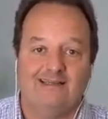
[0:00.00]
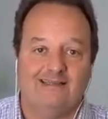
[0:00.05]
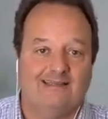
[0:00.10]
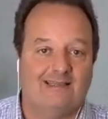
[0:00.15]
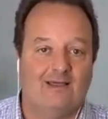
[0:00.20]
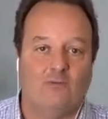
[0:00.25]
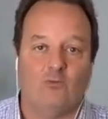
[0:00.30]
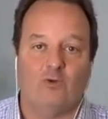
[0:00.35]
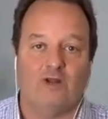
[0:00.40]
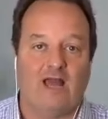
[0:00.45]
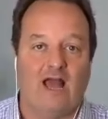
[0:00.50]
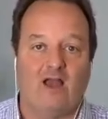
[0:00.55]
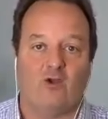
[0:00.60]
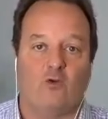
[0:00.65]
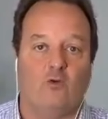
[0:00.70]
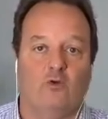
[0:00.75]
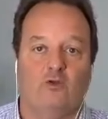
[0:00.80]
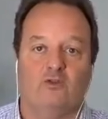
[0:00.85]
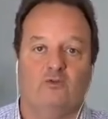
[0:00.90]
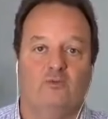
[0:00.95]
then we're not
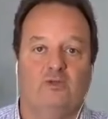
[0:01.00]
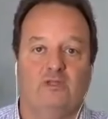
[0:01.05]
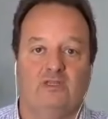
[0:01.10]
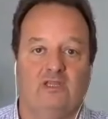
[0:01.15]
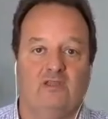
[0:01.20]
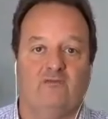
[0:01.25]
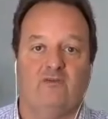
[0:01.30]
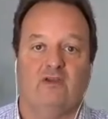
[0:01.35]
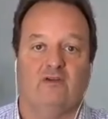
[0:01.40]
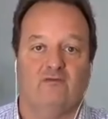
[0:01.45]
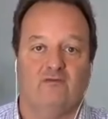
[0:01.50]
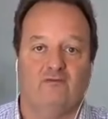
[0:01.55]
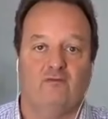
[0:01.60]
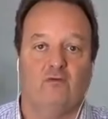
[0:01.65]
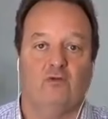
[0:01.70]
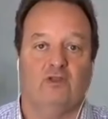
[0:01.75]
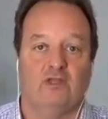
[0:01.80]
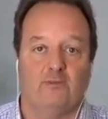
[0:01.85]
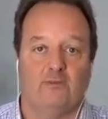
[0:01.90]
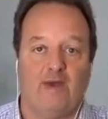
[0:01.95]
going to be living a
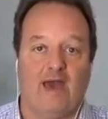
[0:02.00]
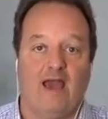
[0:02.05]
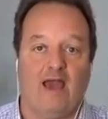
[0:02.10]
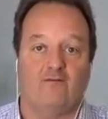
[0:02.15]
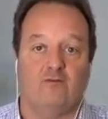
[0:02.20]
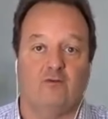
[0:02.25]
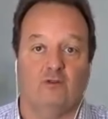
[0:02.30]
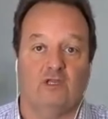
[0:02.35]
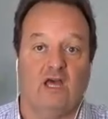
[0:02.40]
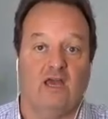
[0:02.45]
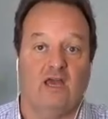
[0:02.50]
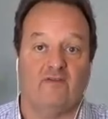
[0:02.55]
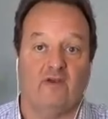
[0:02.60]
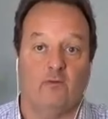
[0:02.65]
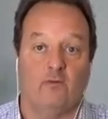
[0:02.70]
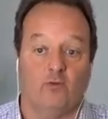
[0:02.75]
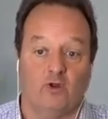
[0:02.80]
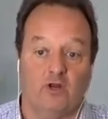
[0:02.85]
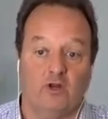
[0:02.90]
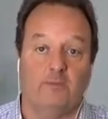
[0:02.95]
fully impactful life,
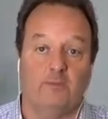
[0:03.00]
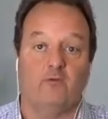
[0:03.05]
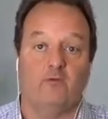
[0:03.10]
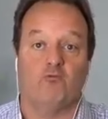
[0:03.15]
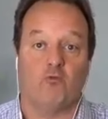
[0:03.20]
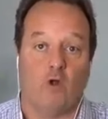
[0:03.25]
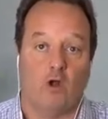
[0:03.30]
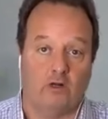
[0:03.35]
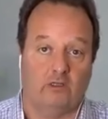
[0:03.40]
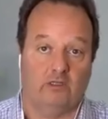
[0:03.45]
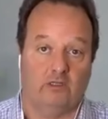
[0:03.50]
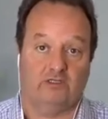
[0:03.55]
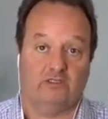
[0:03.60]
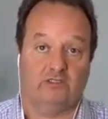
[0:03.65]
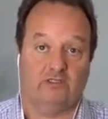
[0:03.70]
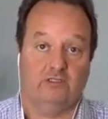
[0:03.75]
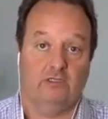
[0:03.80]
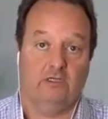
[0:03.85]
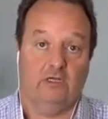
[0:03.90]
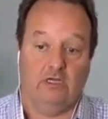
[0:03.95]
and we're going to be
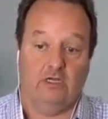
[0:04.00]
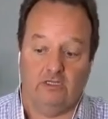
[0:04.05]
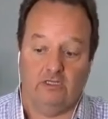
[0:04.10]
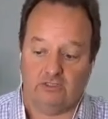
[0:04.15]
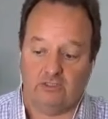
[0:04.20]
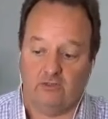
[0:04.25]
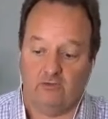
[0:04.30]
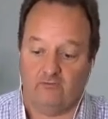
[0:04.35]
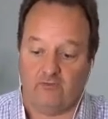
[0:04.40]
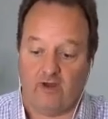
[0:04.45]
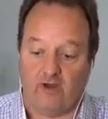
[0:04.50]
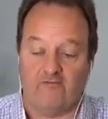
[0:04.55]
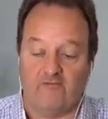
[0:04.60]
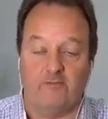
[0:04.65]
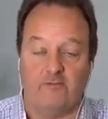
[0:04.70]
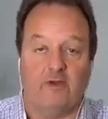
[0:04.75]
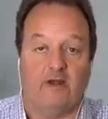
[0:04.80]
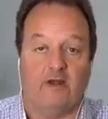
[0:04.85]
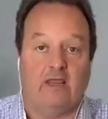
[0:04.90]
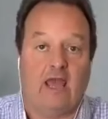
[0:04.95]
rudderless. So for
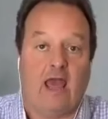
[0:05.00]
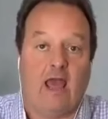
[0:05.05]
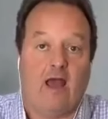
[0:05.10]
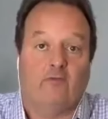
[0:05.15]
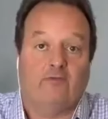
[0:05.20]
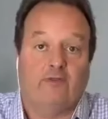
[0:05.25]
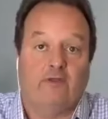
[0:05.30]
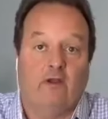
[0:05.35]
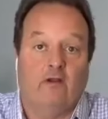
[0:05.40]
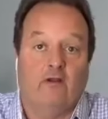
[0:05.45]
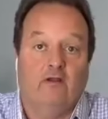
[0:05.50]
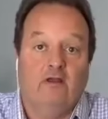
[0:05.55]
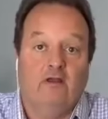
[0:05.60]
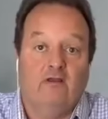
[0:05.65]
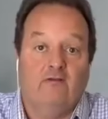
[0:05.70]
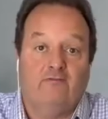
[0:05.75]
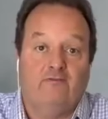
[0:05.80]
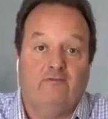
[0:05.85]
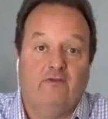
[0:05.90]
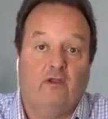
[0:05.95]
everybody out there,
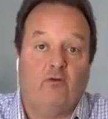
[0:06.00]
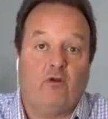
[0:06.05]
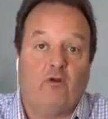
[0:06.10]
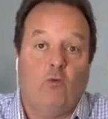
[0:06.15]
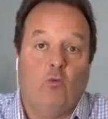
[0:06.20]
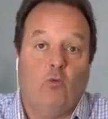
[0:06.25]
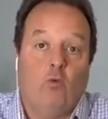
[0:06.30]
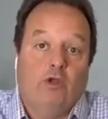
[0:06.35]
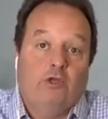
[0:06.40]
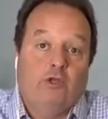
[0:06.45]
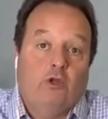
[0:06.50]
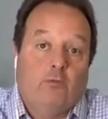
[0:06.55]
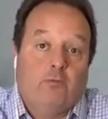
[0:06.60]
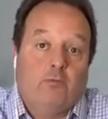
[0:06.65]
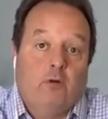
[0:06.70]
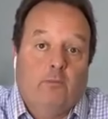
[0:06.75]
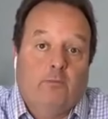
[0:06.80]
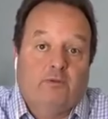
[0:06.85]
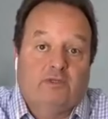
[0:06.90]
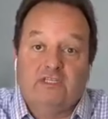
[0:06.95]
figure out what your
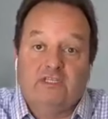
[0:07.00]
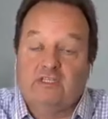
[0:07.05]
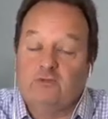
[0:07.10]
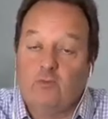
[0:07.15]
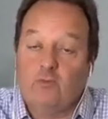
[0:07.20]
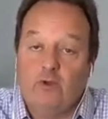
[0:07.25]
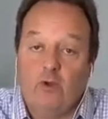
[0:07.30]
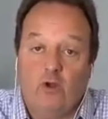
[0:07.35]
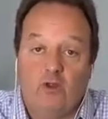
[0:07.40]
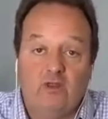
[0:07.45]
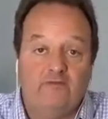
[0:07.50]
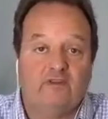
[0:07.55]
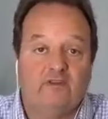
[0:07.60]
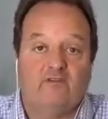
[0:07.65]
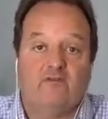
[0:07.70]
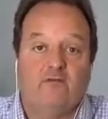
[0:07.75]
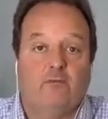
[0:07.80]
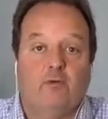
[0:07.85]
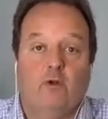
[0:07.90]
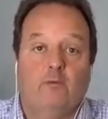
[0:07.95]
purpose is. And we all have
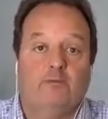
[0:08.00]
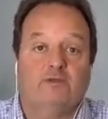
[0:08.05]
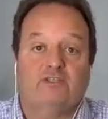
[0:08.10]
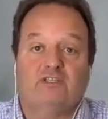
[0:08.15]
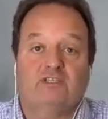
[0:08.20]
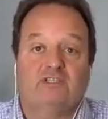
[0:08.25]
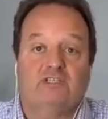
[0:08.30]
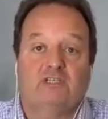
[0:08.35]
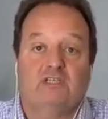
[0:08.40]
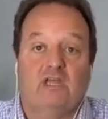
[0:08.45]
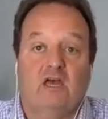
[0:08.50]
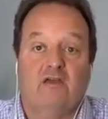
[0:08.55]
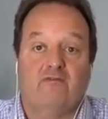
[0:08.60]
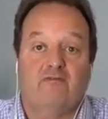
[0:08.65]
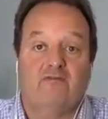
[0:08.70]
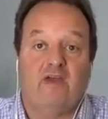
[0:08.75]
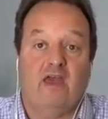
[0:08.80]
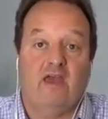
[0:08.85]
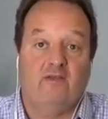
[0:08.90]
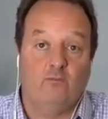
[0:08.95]
different purposes in
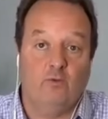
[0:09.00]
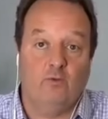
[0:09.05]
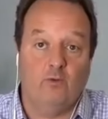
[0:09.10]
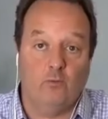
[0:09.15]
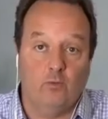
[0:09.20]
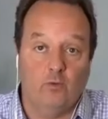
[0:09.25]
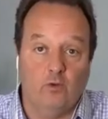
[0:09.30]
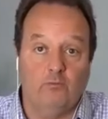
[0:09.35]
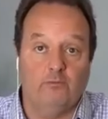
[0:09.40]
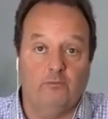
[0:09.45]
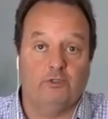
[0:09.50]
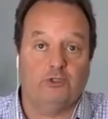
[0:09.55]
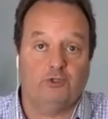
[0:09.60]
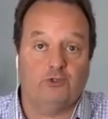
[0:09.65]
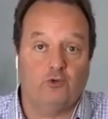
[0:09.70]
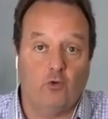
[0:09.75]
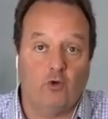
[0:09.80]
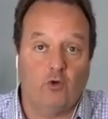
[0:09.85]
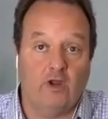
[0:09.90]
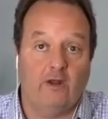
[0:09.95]
life, and we will
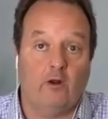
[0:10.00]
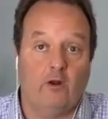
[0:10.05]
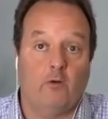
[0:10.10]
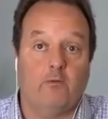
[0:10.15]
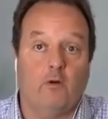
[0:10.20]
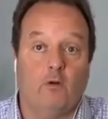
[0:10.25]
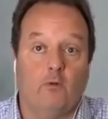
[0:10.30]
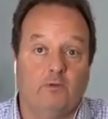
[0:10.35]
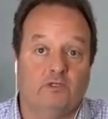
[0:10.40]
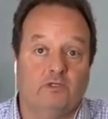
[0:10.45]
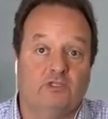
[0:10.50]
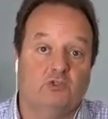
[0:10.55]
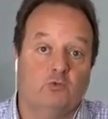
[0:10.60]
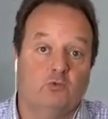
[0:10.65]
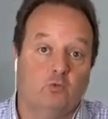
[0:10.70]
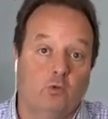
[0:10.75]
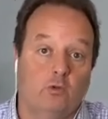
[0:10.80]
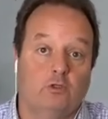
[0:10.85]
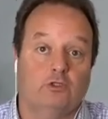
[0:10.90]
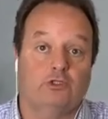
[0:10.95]
mature, and our purposes
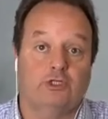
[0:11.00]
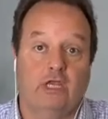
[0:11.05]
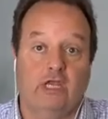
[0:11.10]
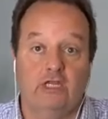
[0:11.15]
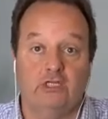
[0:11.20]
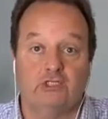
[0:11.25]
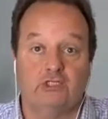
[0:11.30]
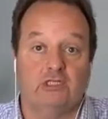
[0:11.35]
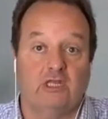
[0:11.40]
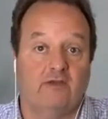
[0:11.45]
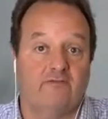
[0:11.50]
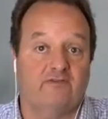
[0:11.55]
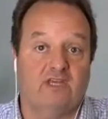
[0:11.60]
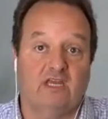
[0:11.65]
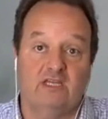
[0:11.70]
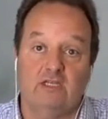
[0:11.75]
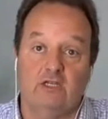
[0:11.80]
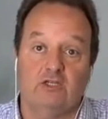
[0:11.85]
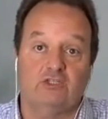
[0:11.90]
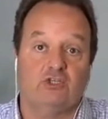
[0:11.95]
will change in life.
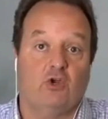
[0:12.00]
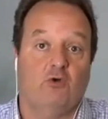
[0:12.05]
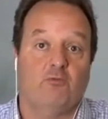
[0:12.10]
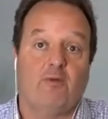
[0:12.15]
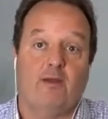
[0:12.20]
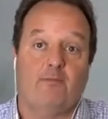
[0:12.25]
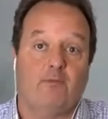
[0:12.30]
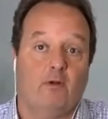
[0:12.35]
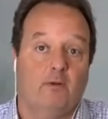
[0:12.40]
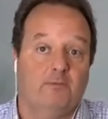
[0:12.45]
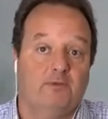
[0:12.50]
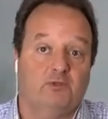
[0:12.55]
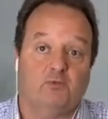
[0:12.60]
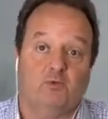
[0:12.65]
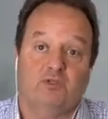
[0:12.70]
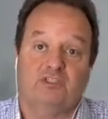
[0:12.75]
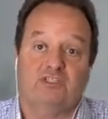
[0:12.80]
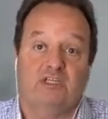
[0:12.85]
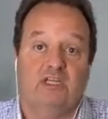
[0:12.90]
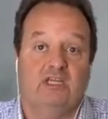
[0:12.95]
10 years ago, my purpose
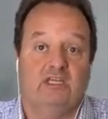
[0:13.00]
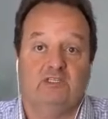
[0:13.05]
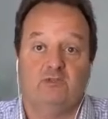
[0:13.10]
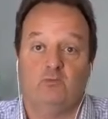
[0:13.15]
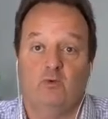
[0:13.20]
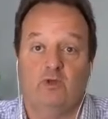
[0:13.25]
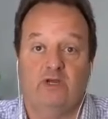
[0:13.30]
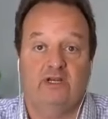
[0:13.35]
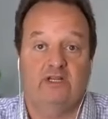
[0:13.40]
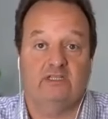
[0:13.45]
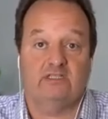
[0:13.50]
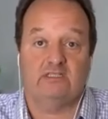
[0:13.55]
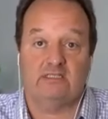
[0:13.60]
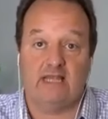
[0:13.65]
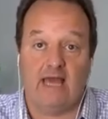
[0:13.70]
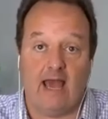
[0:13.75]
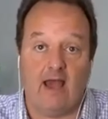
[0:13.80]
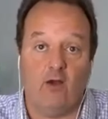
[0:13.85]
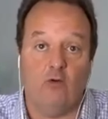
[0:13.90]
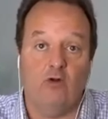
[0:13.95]
isn't what it is
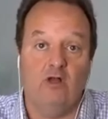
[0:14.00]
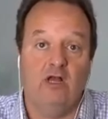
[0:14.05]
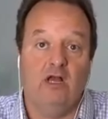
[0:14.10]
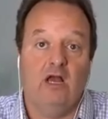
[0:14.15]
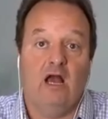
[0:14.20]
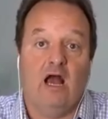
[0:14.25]
now.